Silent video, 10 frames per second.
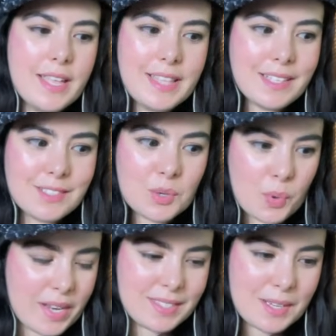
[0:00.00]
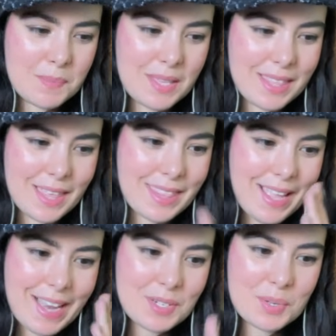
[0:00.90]
That's crazy to me that
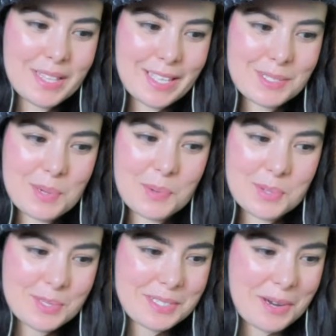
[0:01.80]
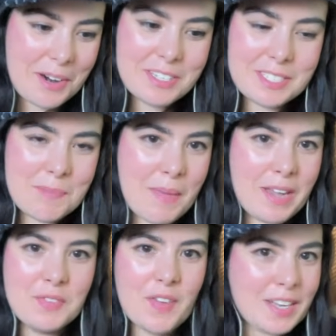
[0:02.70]
they actually like drove those cars. They
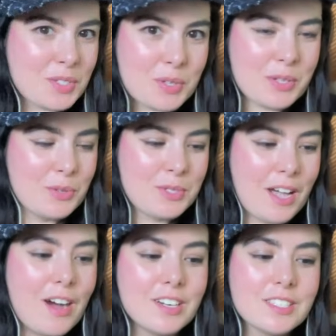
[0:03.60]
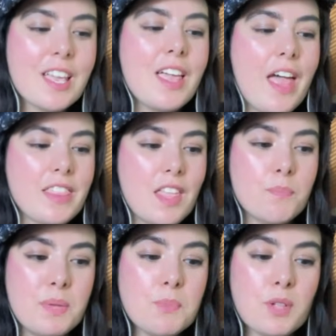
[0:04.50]
manufactured those cars and
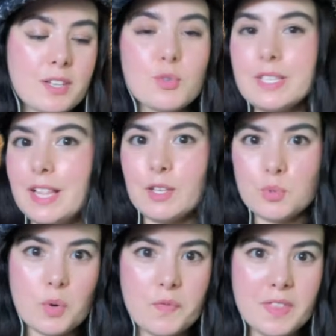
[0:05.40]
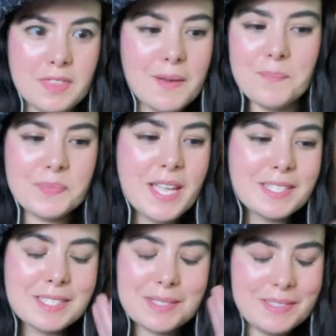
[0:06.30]
that people actually like drove in them.
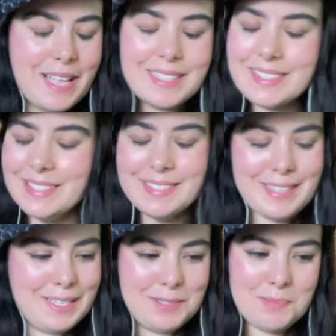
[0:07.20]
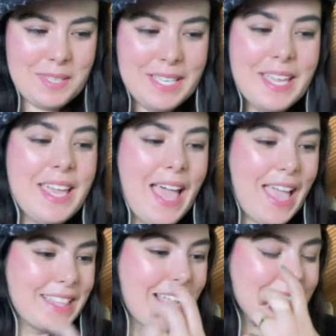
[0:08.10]
That's insane to me.
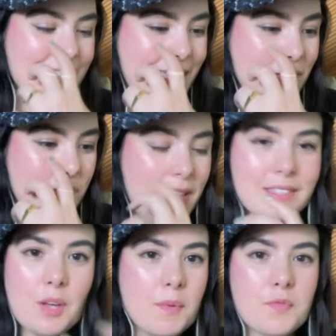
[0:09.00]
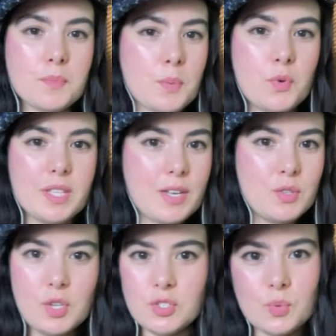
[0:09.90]
And that's coming from someone
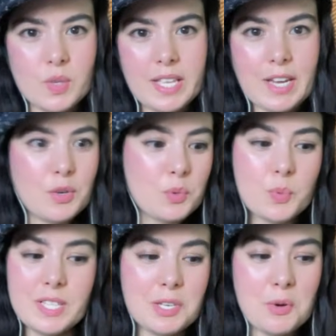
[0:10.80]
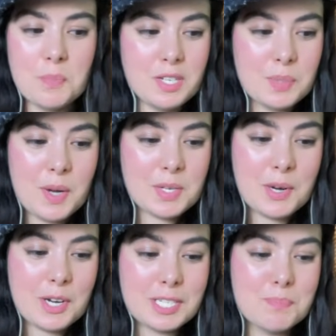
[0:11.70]
that I don't really know much about
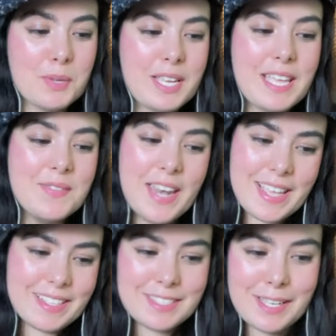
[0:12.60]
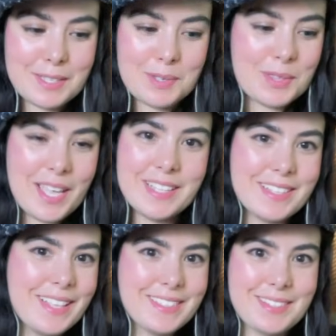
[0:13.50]
cars, but even I can tell you that
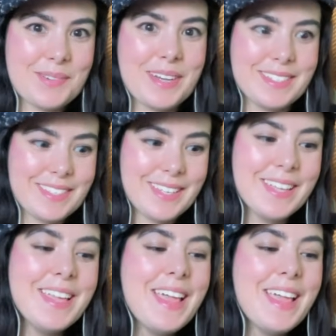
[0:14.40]
that's crazy.